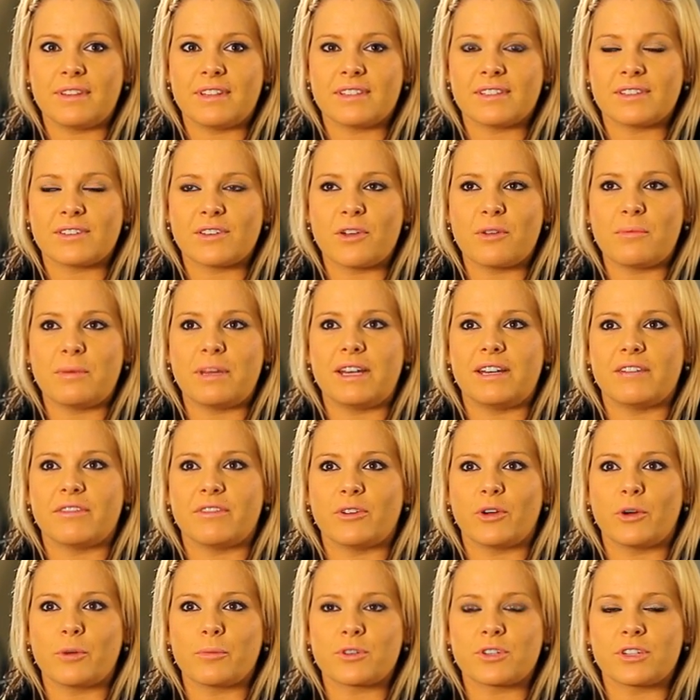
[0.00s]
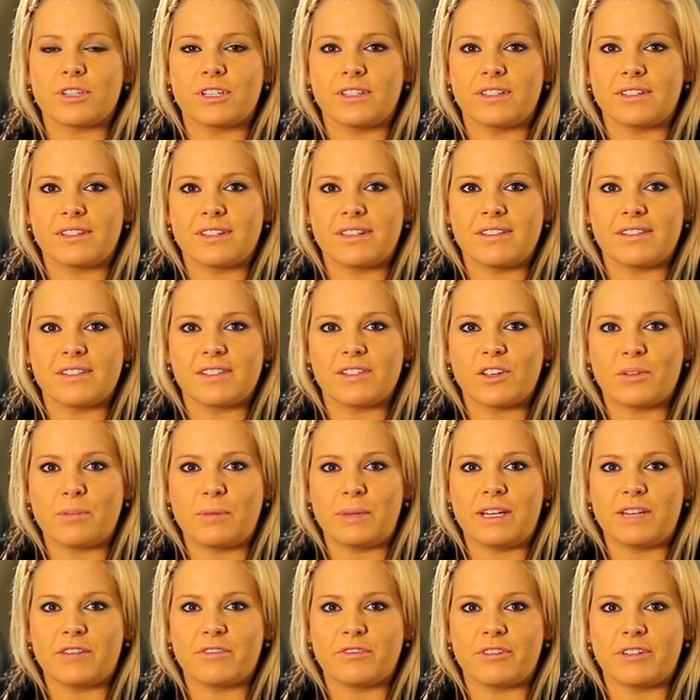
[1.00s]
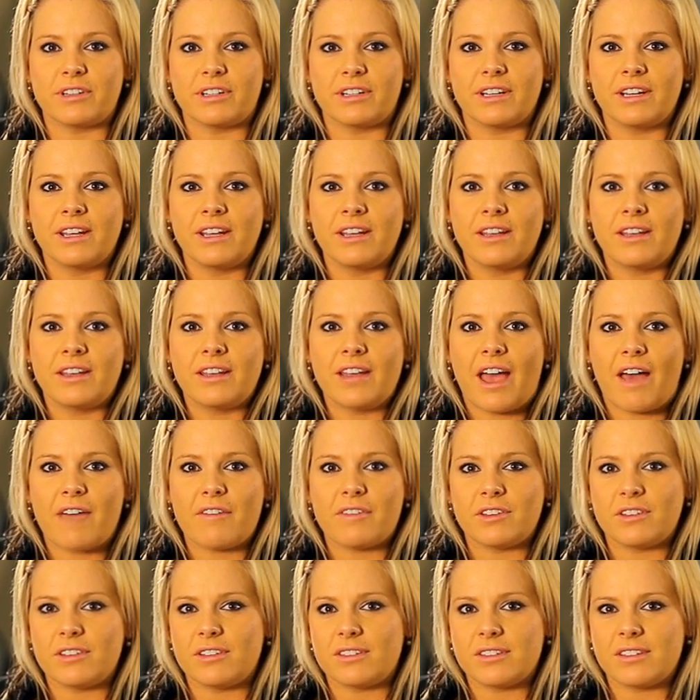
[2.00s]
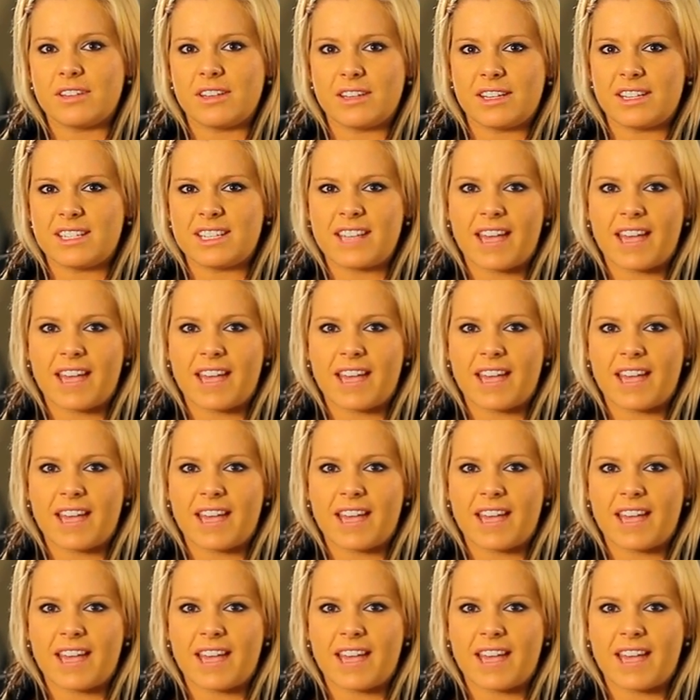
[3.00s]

there's so many different options and so many different avenues